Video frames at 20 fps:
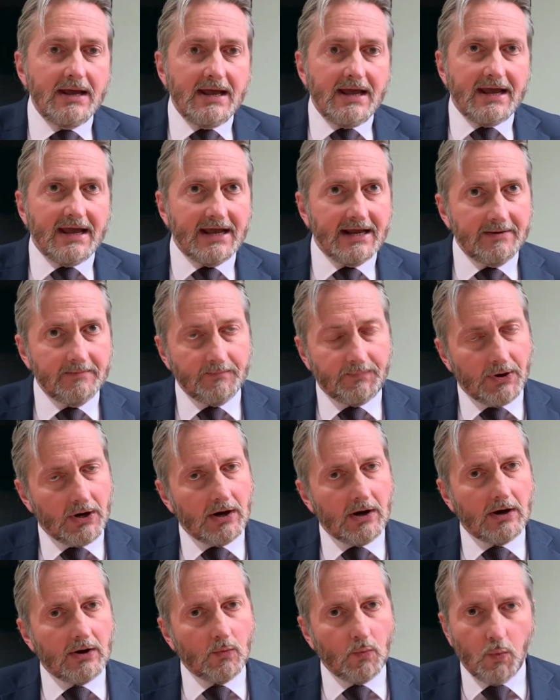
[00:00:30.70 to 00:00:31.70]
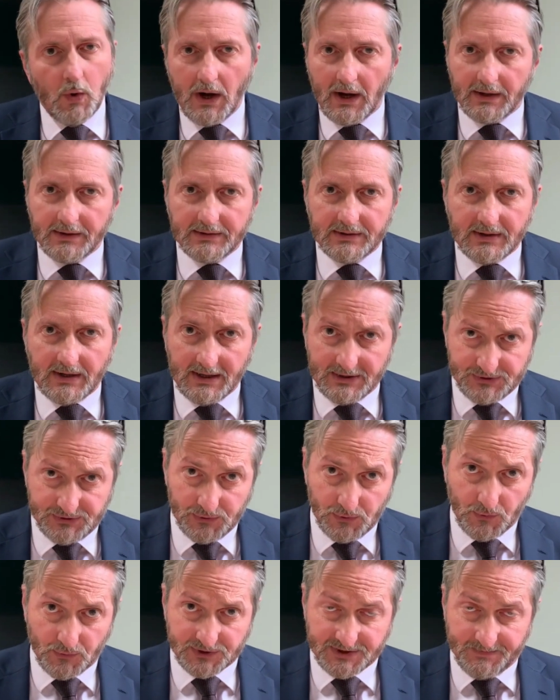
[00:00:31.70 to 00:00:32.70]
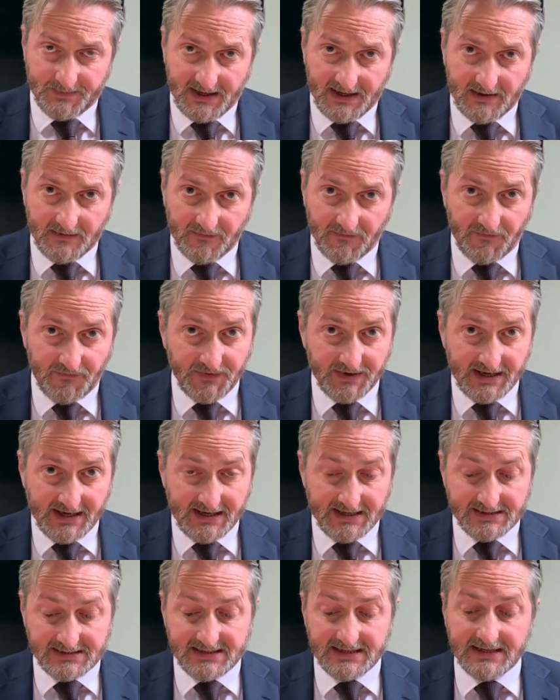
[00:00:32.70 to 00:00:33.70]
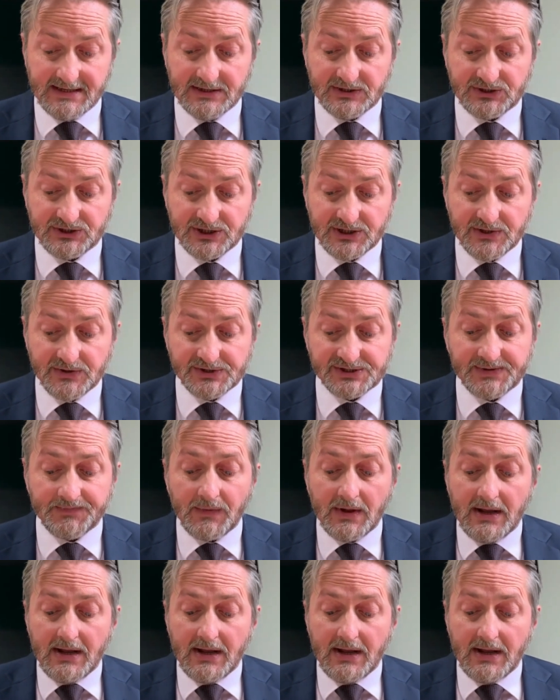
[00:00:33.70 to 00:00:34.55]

In part 1, I talked about VAT issues.